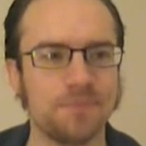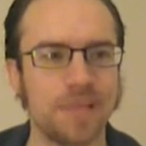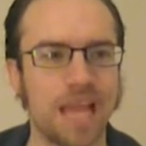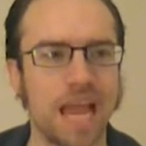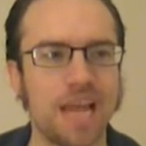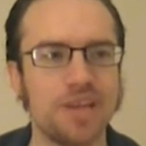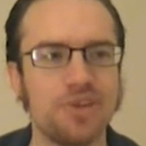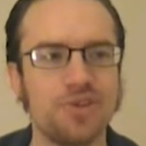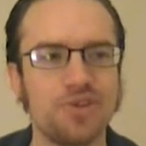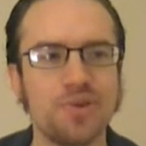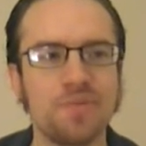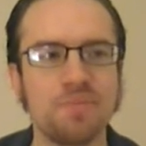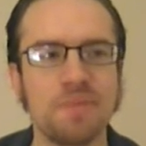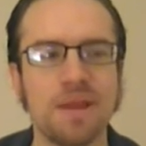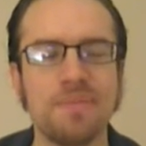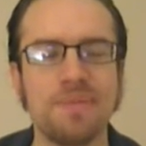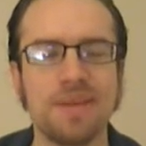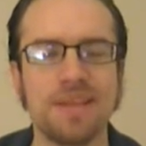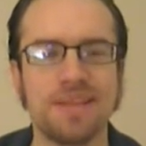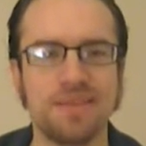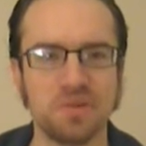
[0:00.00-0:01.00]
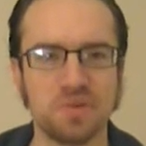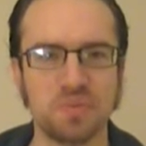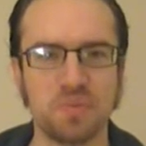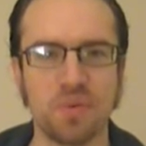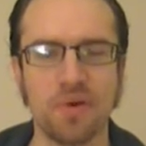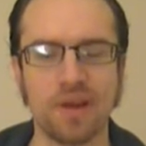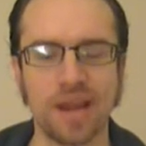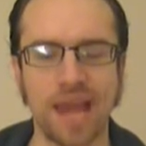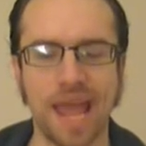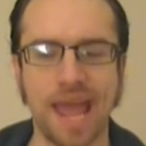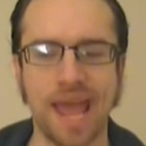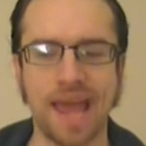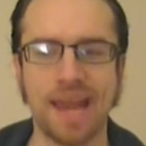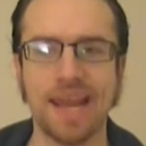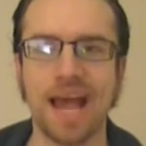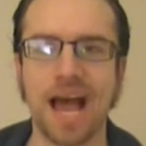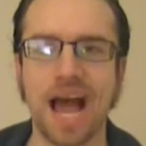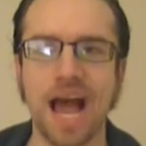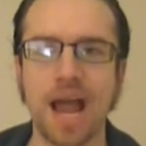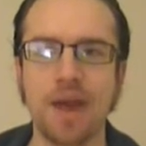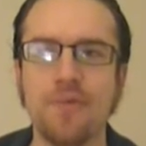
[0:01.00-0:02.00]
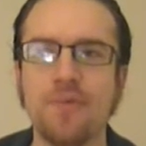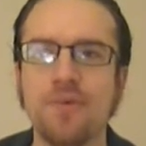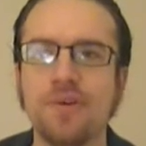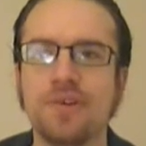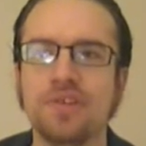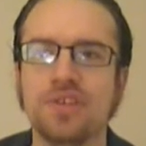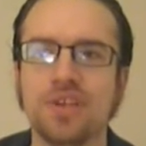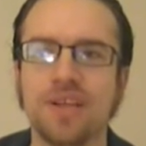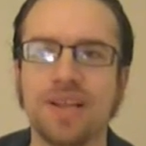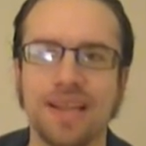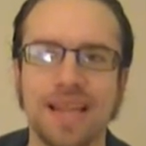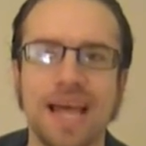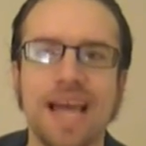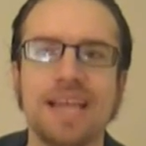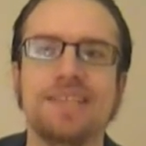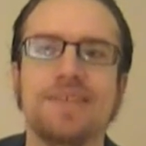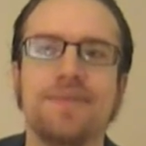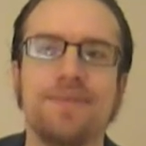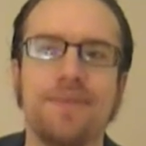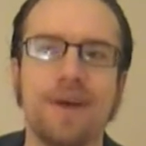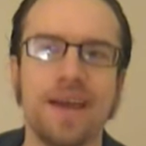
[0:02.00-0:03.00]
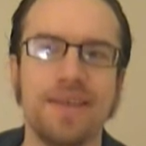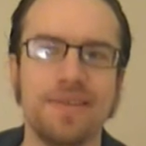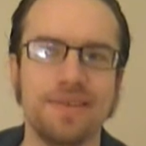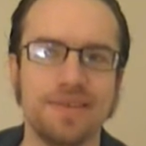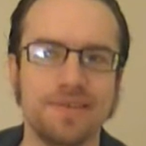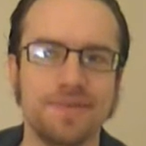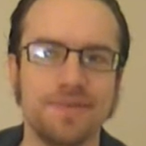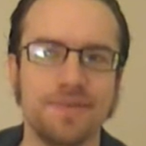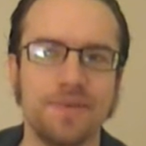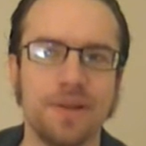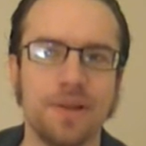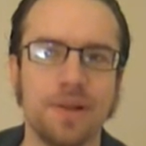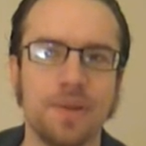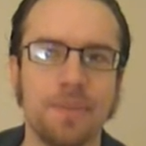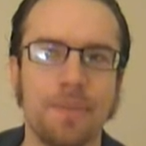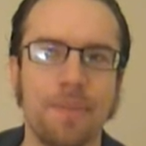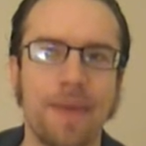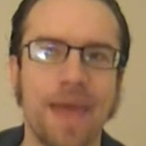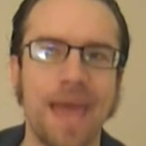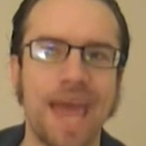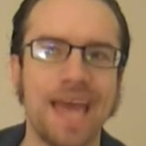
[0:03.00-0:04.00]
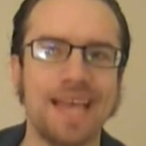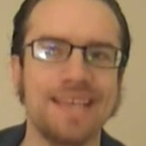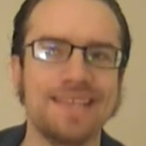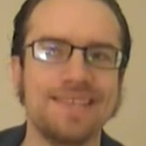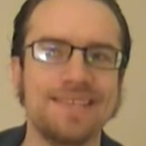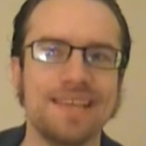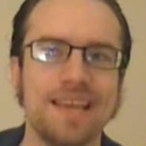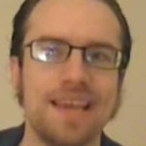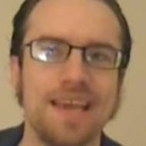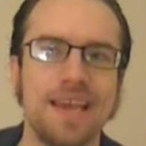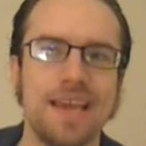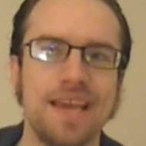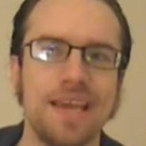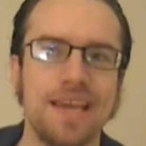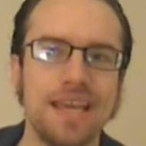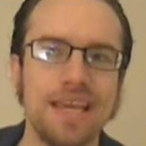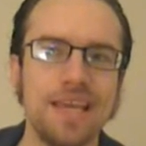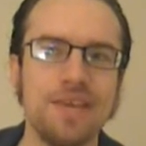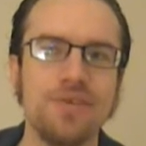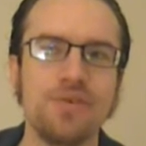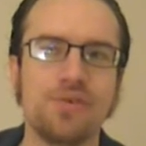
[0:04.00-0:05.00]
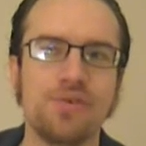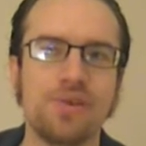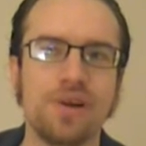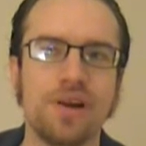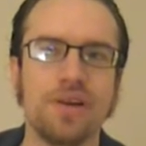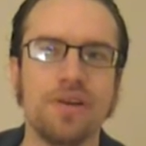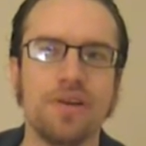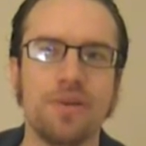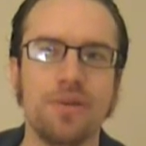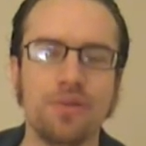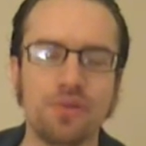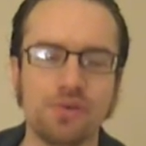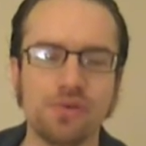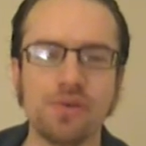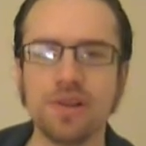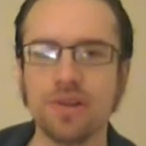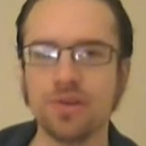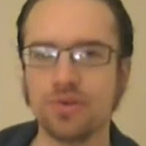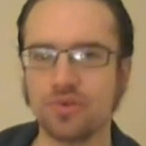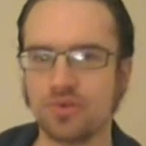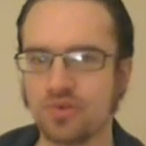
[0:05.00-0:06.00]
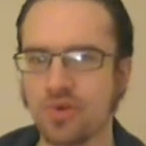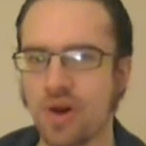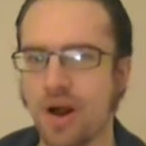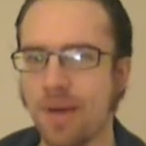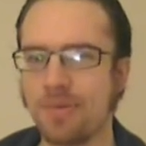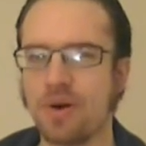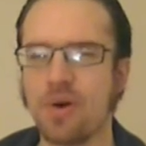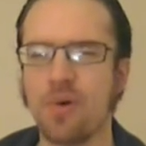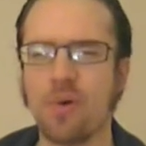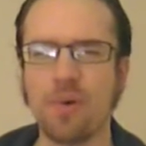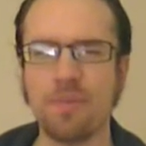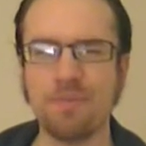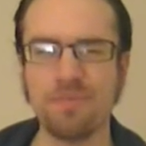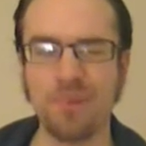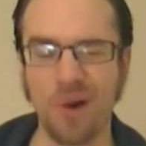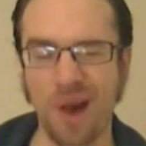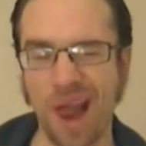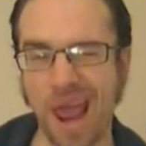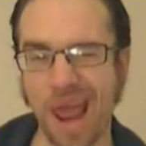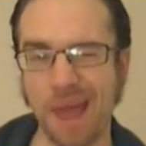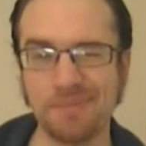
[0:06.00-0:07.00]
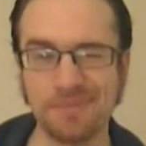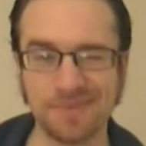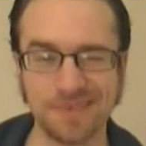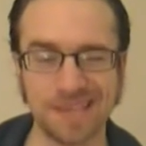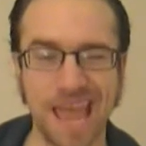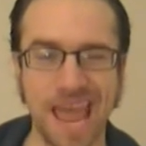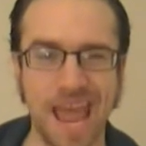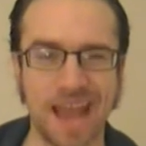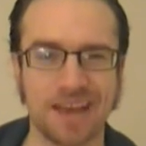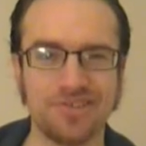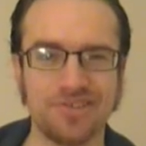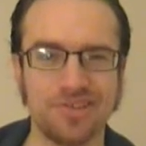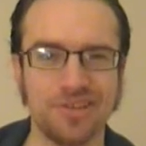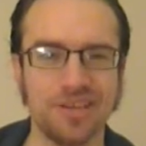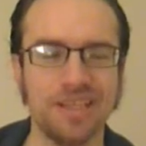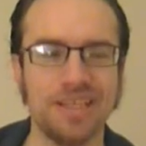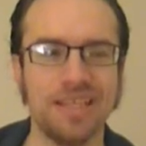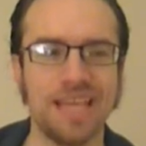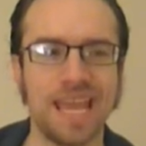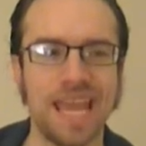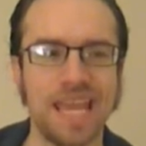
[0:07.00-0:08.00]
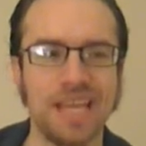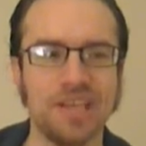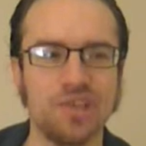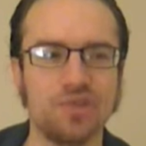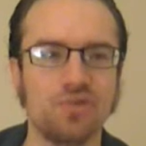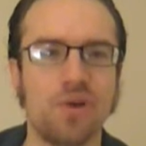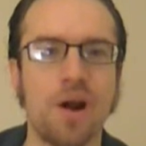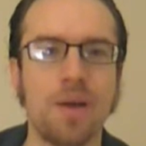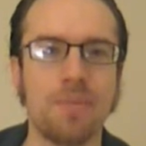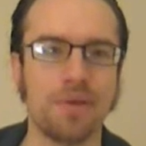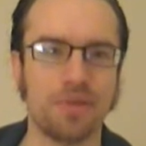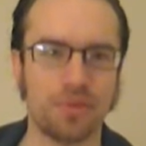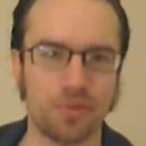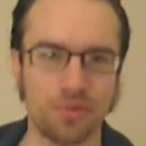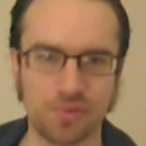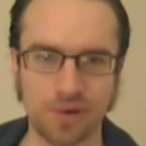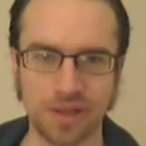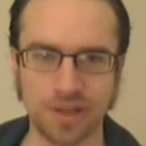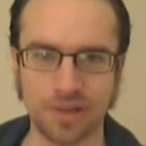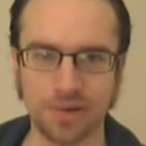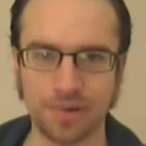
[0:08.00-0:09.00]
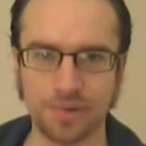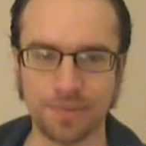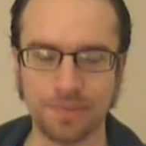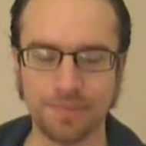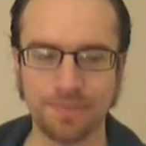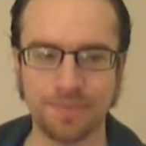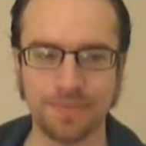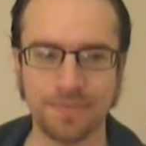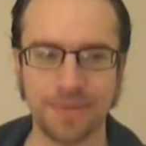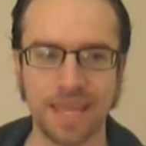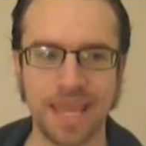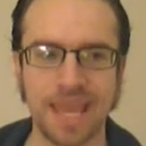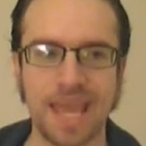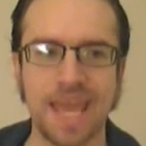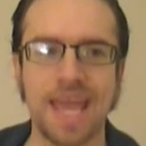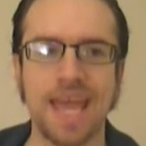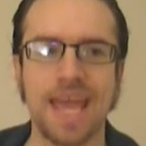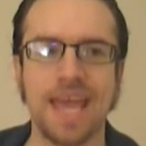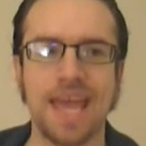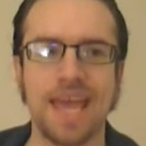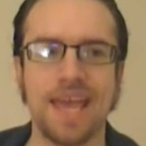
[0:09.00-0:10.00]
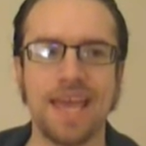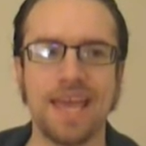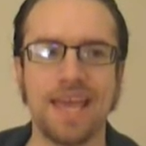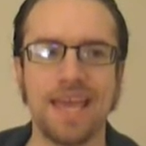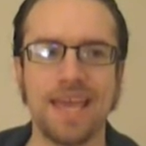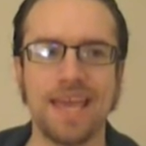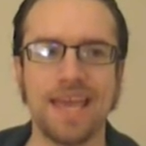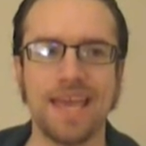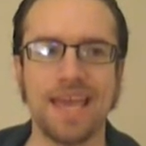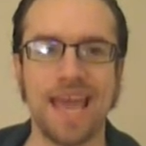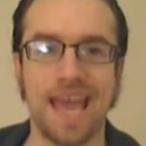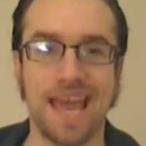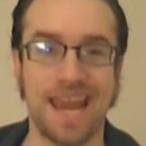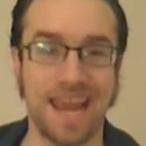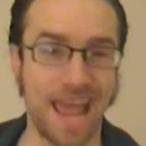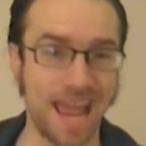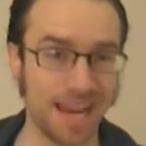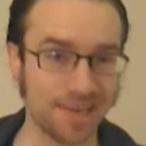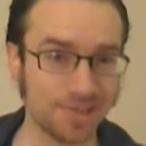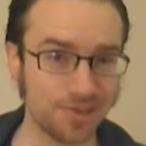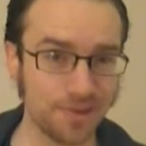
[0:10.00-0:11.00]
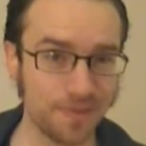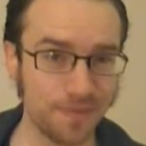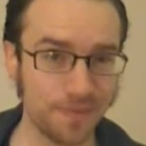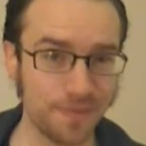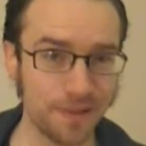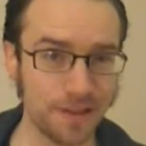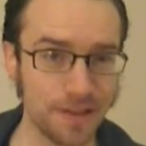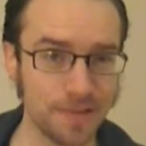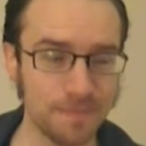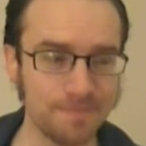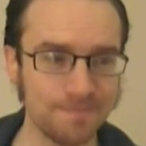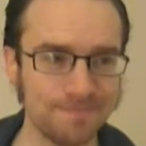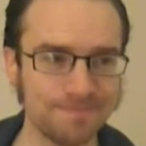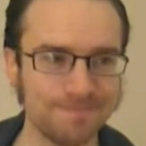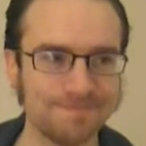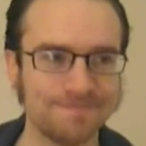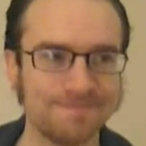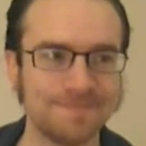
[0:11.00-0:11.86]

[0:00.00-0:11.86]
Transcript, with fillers: I should maybe at this point add, I would classify this film as either a thriller drama or perhaps actually a drama thriller. An action film?